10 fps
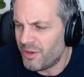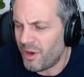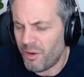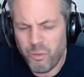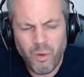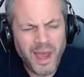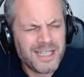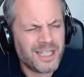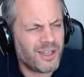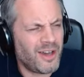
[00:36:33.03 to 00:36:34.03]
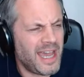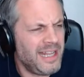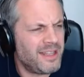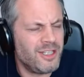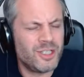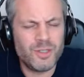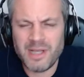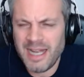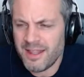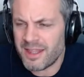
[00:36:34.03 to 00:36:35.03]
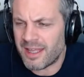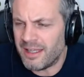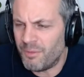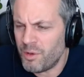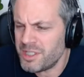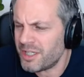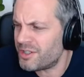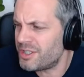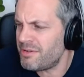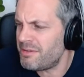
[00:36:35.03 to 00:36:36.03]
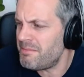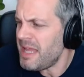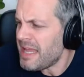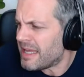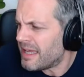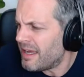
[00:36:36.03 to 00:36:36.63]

Why has it got anything to do with anything? What's it got to do with me?